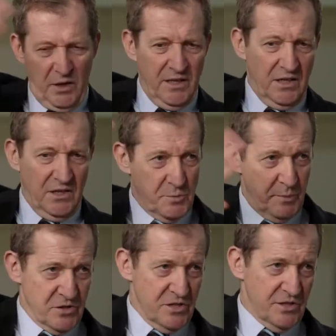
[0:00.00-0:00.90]
the kind of
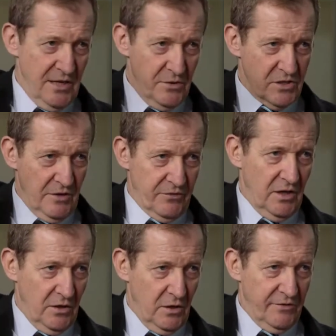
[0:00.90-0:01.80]
conspiracy theory stuff
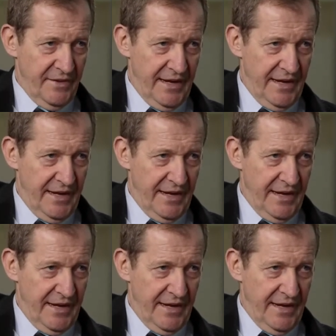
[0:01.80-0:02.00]
going on over